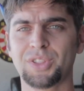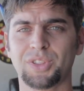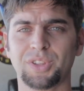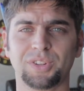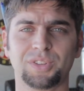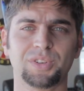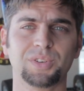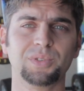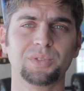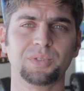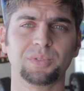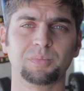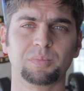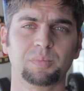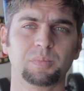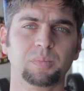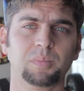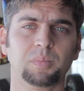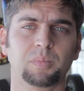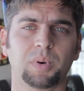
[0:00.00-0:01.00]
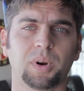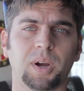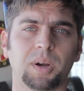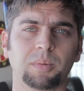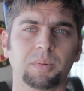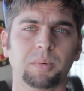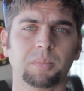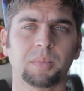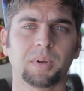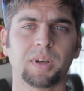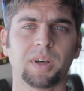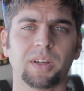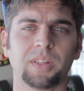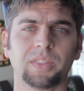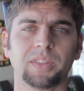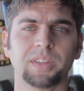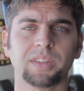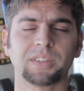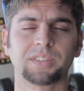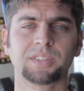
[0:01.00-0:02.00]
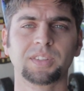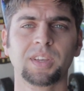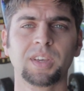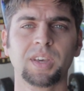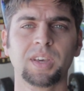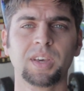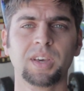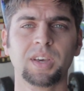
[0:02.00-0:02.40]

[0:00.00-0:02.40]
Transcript: the tune problem on this?